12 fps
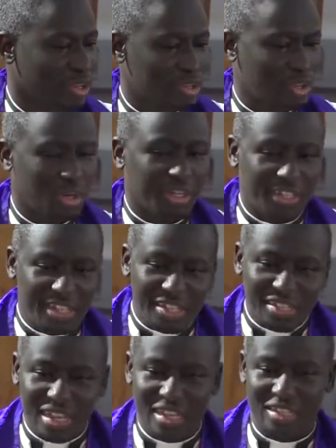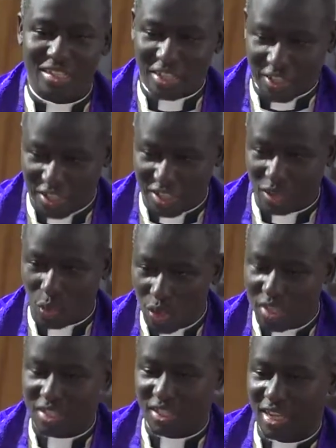So Jesus, the king who
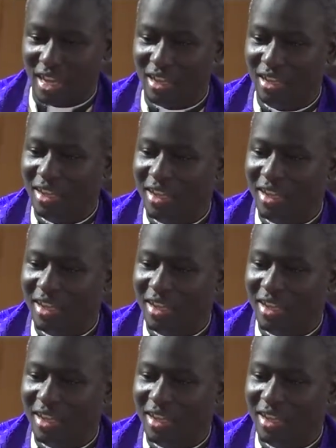is here,